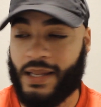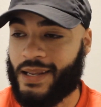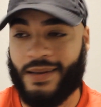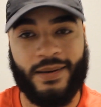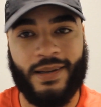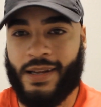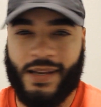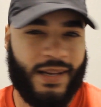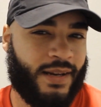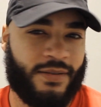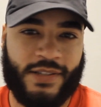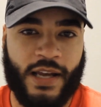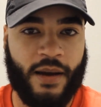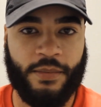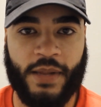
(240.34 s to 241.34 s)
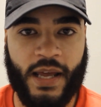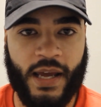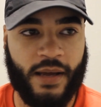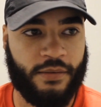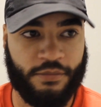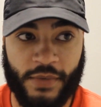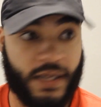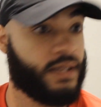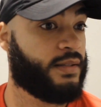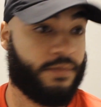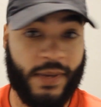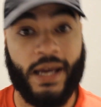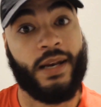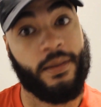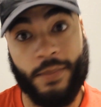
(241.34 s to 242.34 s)
then on top of that, it's
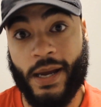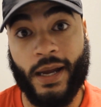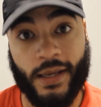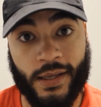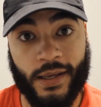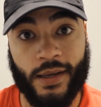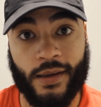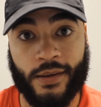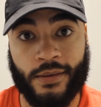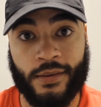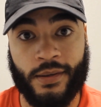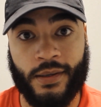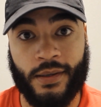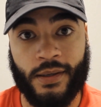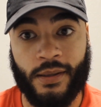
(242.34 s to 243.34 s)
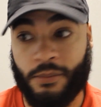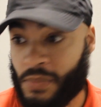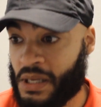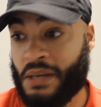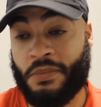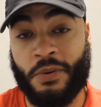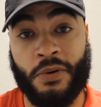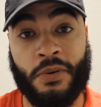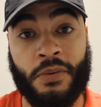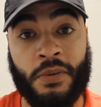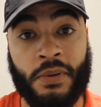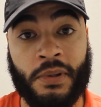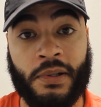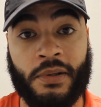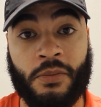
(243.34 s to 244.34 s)
Manny Pacquiao. People
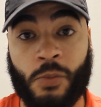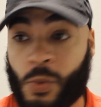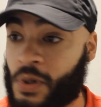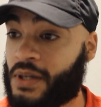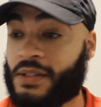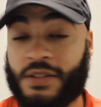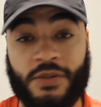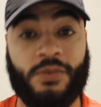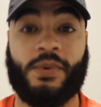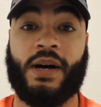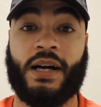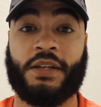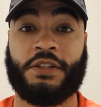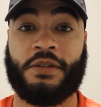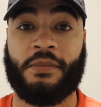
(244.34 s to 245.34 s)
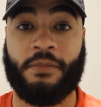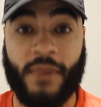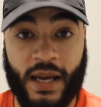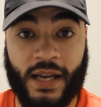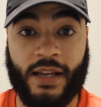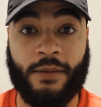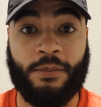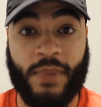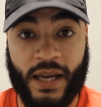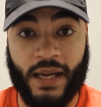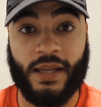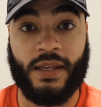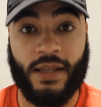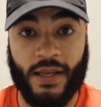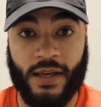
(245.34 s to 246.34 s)
want to watch Manny
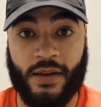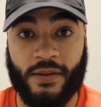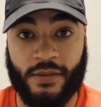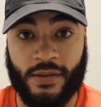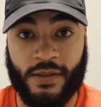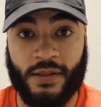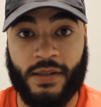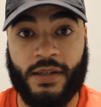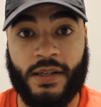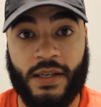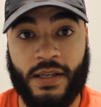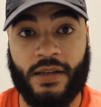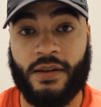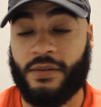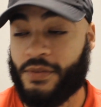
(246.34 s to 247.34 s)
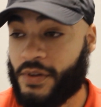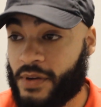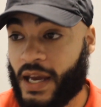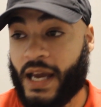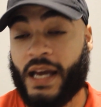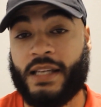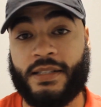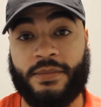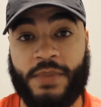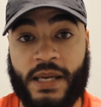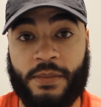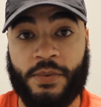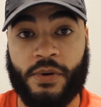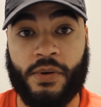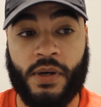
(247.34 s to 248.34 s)
Pacquiao. If you ask
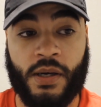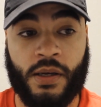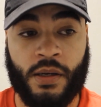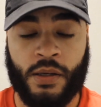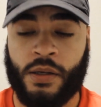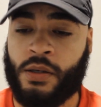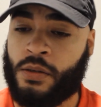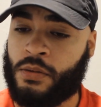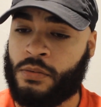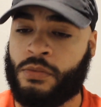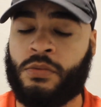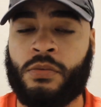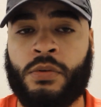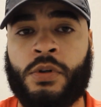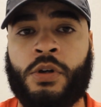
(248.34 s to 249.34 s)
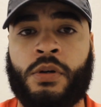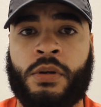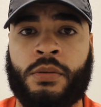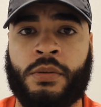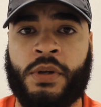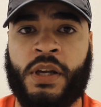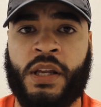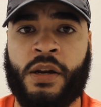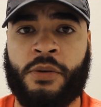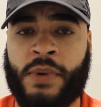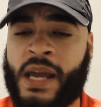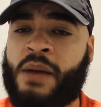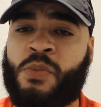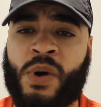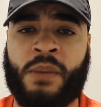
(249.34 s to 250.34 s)
people,
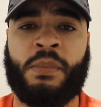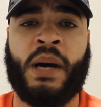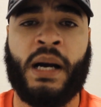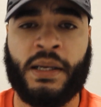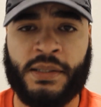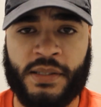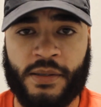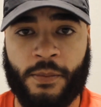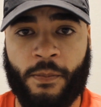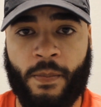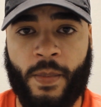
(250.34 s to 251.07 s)
name one boxer,